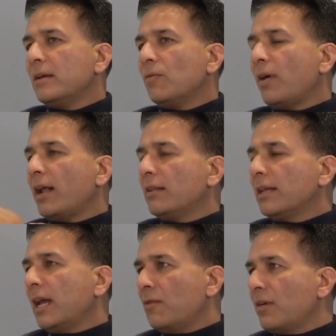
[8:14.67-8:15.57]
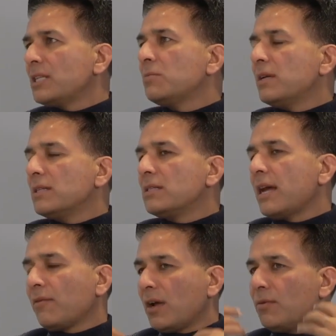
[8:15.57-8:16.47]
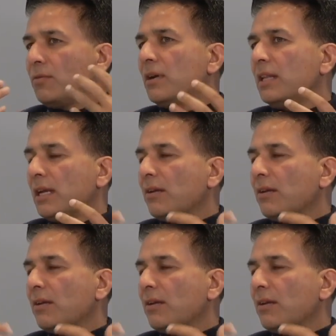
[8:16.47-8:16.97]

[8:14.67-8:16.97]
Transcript: While the investments have really